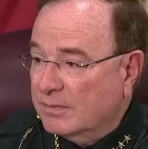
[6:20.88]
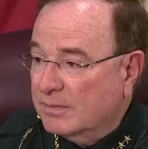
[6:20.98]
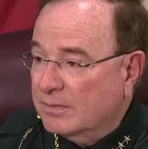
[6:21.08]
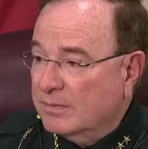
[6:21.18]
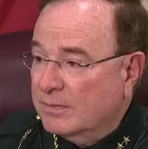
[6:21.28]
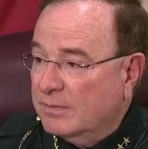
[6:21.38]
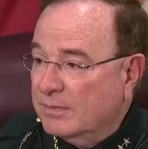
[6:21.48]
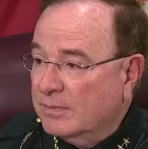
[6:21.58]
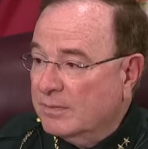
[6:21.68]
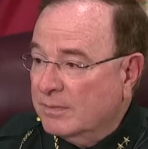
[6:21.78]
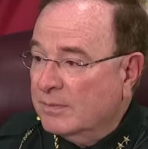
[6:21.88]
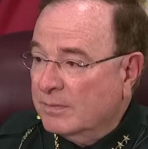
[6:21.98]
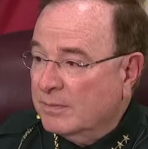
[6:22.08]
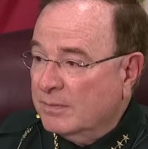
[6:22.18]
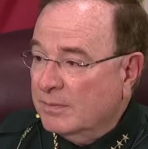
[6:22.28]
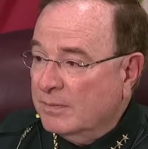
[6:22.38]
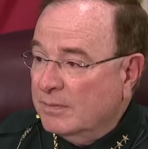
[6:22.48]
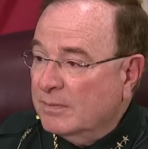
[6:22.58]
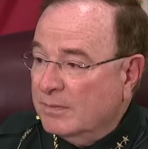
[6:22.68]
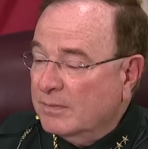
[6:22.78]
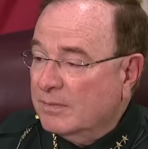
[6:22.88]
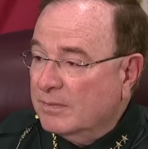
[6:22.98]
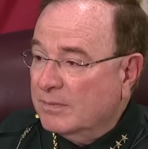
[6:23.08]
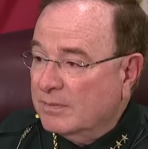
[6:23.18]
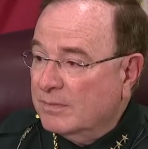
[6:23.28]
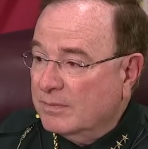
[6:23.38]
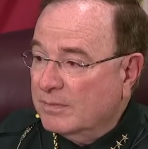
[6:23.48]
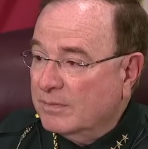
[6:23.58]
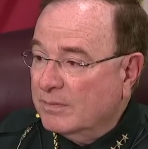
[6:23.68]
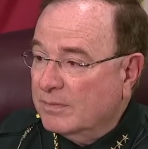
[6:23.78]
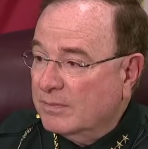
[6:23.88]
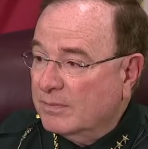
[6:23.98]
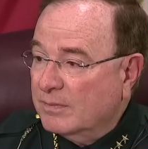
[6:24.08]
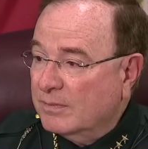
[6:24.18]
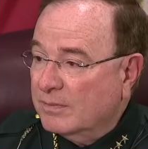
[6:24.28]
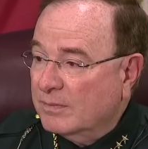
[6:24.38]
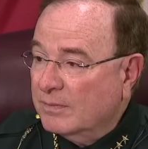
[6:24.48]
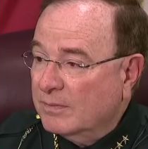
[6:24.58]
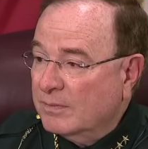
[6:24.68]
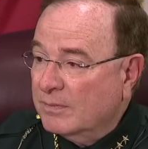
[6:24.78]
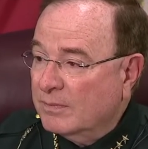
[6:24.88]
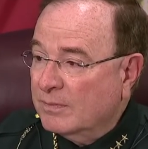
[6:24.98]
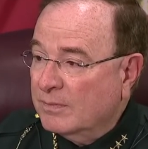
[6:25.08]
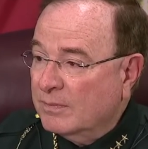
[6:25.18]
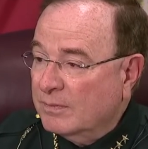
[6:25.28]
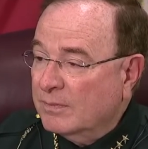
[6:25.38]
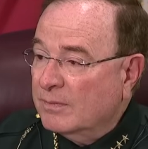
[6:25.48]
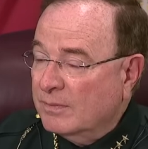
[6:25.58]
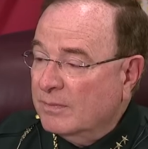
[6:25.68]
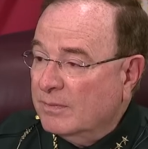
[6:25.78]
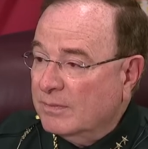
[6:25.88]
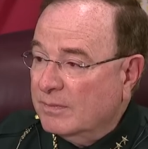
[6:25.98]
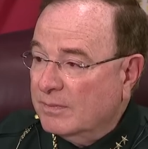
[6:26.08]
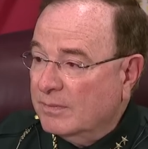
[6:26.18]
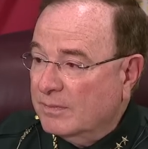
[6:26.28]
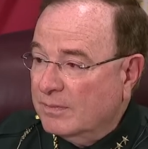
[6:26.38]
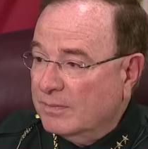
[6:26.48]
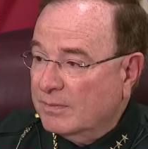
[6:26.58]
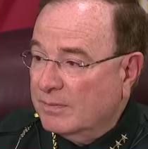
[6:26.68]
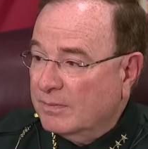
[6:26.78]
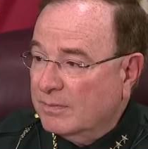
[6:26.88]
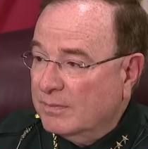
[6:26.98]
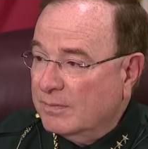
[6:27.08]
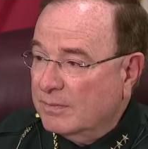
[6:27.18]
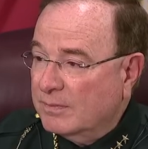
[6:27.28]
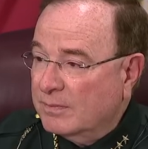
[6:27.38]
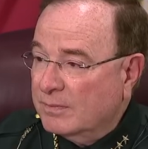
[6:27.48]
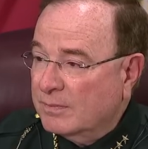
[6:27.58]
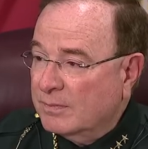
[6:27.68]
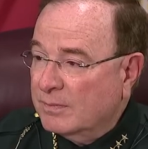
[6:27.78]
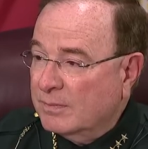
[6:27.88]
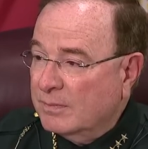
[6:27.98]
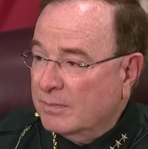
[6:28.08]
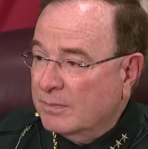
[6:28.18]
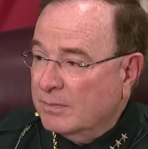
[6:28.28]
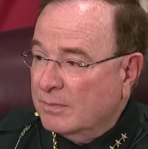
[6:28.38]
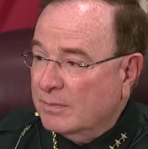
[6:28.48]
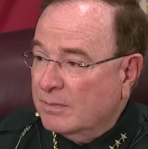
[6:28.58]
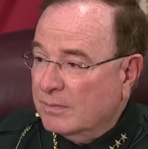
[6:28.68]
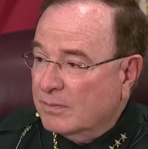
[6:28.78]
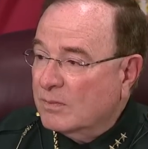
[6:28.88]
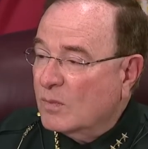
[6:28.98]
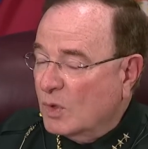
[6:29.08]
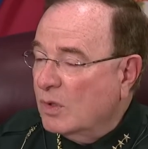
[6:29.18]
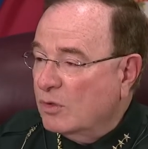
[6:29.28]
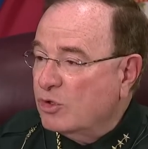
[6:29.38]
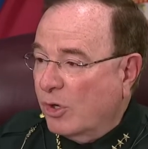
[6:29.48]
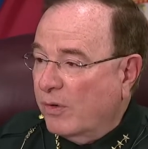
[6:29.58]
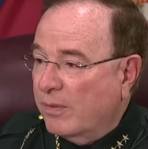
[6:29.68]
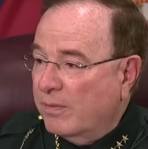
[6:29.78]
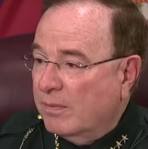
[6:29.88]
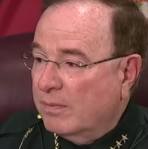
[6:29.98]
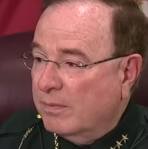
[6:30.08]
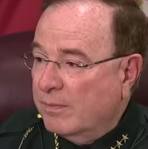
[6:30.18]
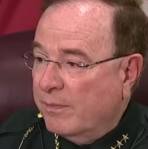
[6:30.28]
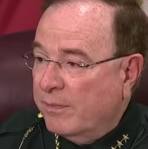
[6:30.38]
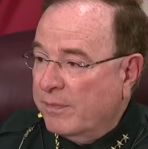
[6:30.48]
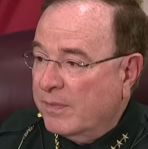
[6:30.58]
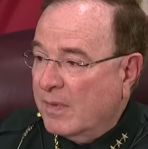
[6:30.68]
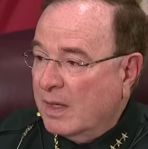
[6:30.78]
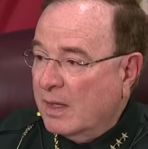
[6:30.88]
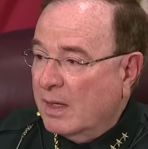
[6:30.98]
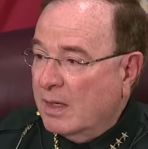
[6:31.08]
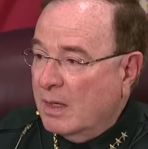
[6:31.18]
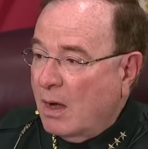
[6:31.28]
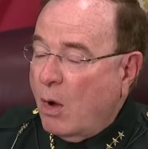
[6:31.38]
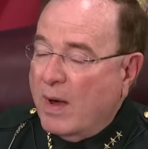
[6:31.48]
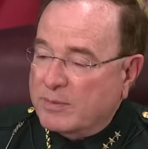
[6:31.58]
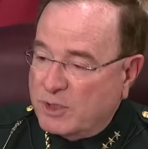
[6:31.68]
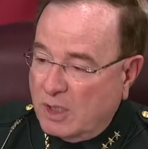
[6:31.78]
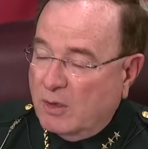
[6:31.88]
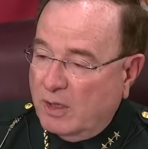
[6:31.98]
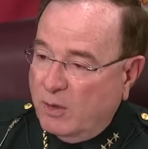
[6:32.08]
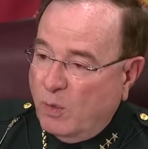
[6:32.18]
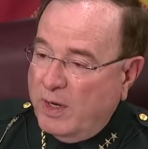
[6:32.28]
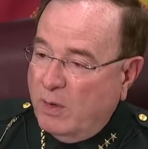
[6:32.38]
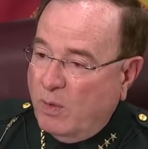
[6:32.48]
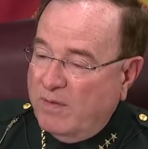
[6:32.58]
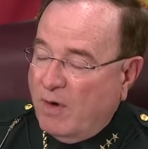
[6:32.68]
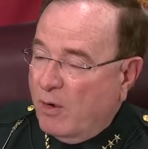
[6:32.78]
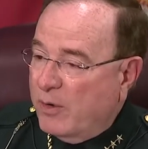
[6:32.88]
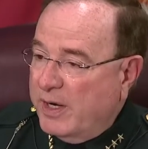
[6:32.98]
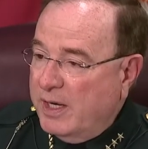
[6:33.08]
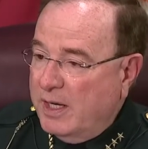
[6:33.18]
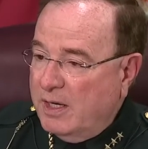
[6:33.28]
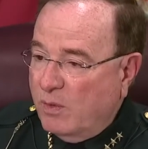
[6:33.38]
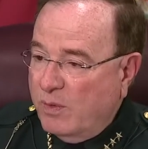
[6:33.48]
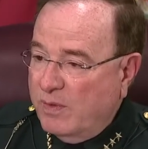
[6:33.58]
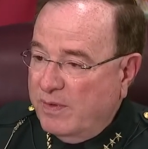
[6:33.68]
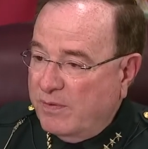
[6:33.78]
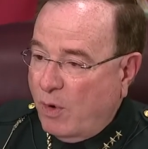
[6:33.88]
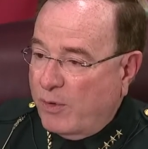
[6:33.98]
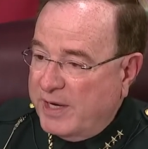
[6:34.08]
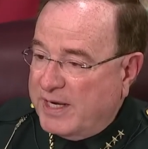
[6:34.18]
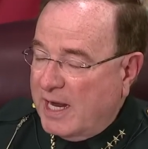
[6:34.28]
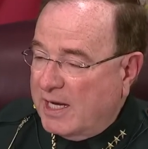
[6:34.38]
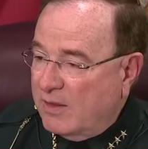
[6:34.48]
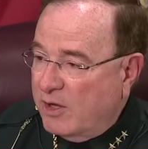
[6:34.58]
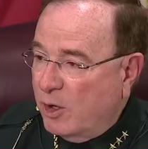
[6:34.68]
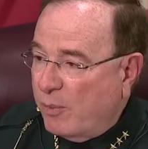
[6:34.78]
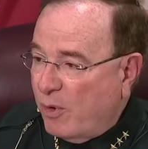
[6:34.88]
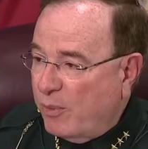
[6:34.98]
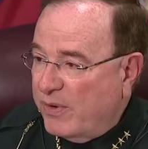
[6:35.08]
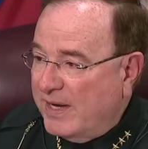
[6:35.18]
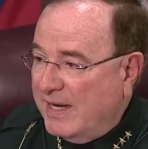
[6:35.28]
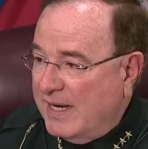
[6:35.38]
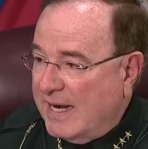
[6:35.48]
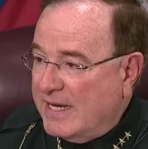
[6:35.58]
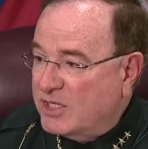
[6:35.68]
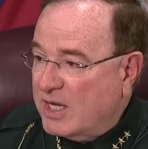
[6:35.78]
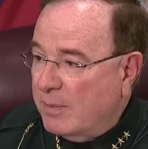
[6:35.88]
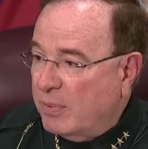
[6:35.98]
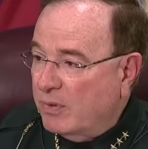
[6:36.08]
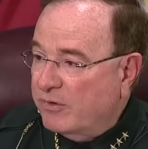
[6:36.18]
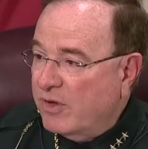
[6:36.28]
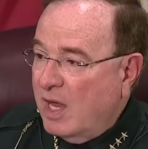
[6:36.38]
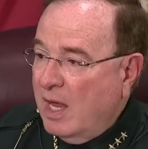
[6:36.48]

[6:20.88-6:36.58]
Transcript: fresh, an hour or so old, with a placenta attached in, in the umbilical cord, I mean, I, I would assume that there's DNA. Uh, is that something that you would sure. take and, and investigate in that? oh, absolutely. We, we've already we've already taken the appropriate DNA samples,